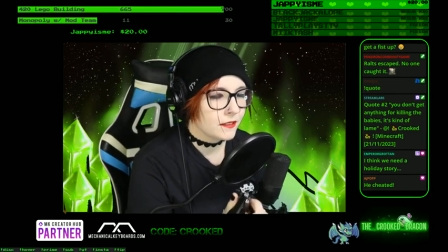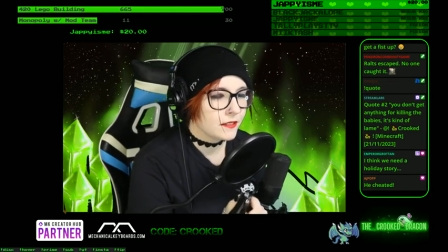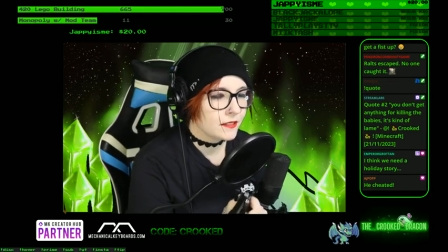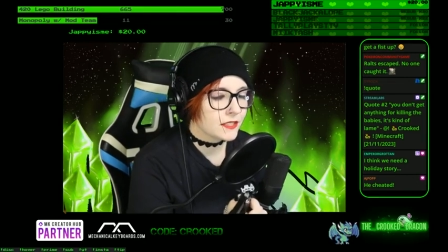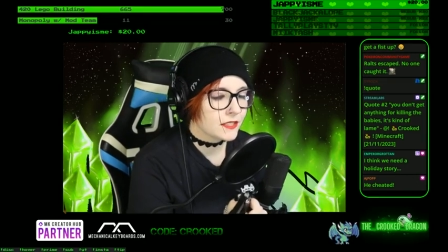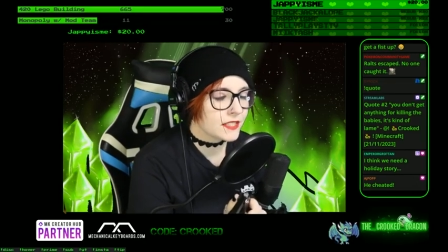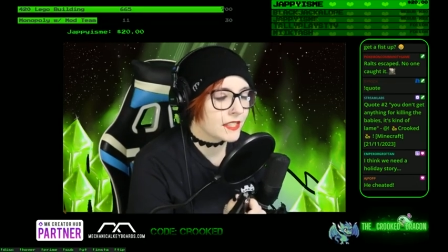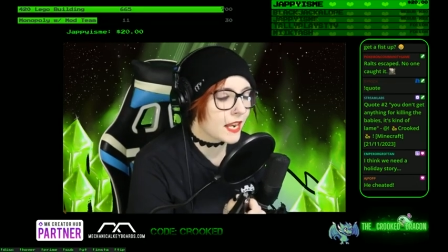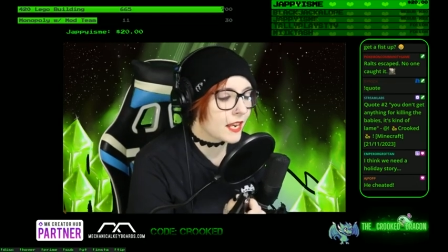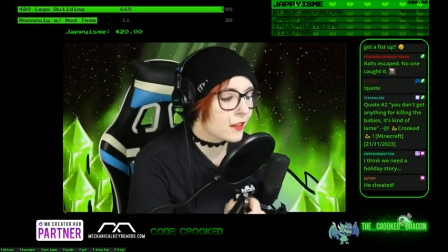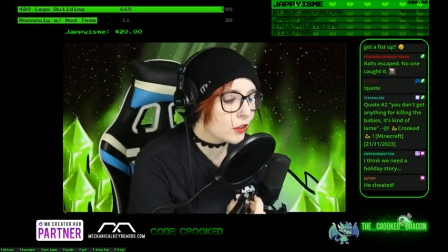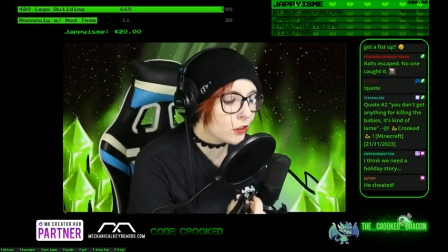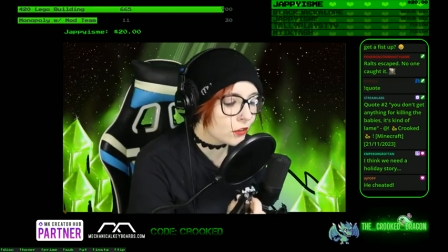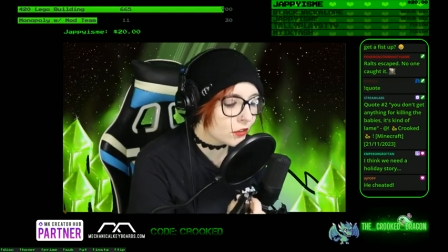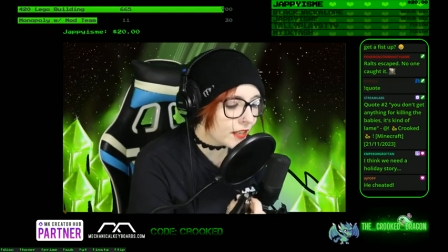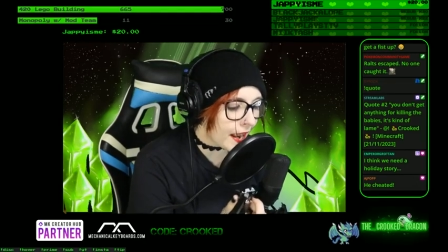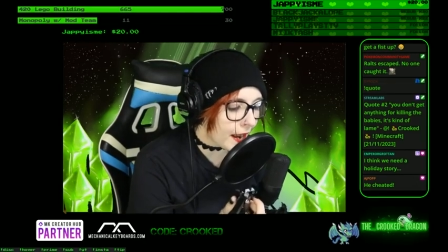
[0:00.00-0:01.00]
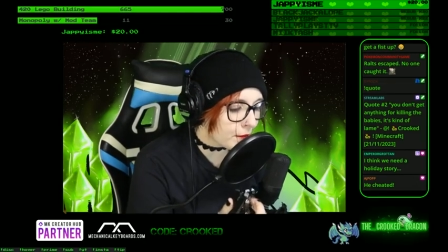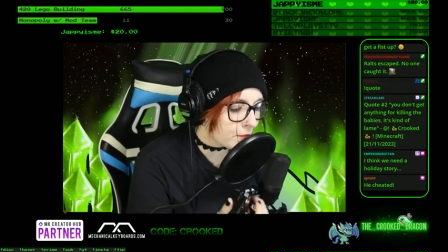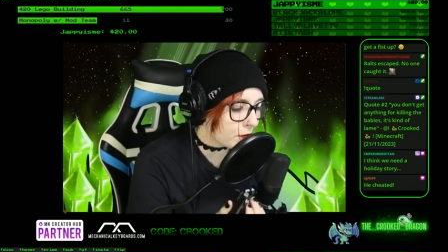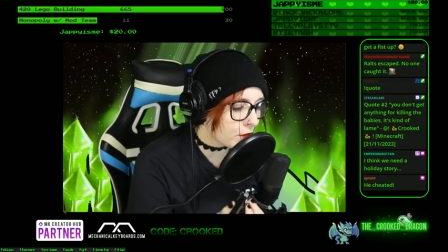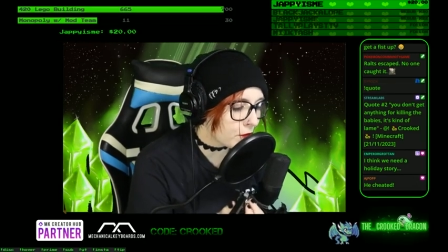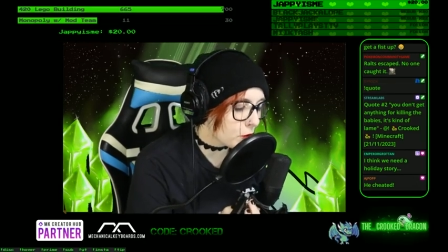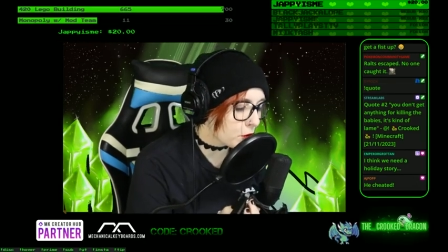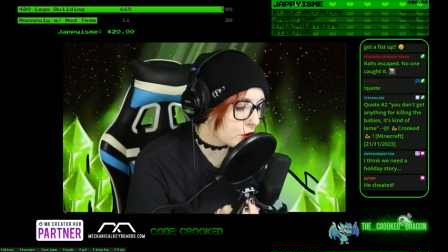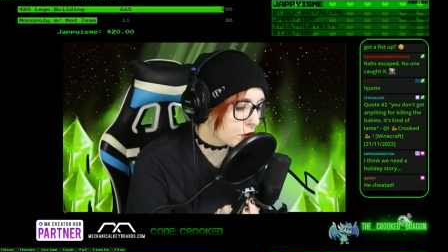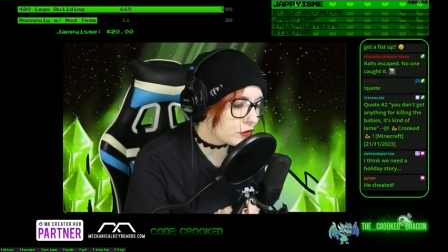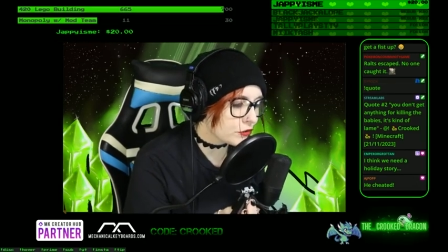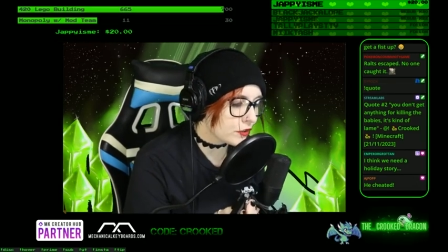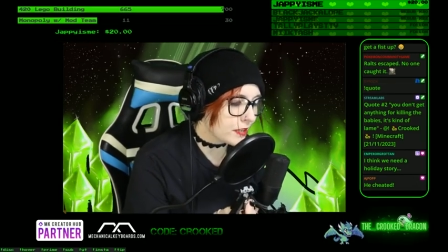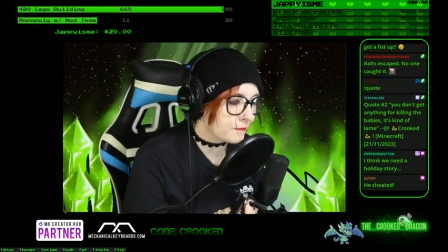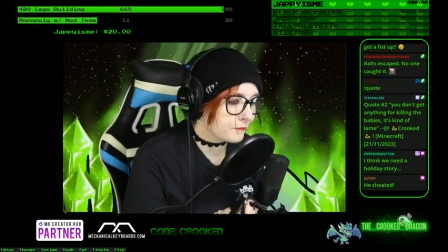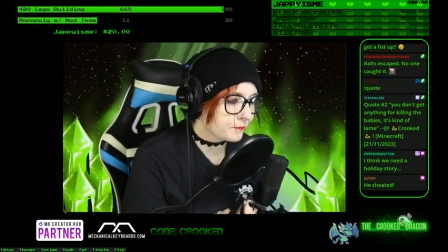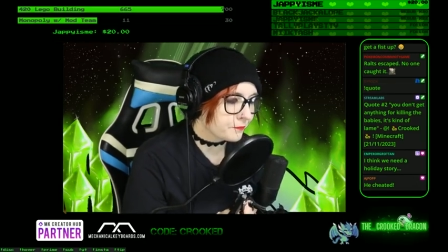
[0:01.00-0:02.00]
to take a little nap before
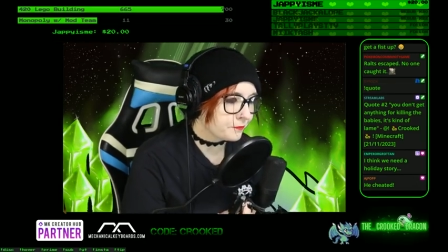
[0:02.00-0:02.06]
stream.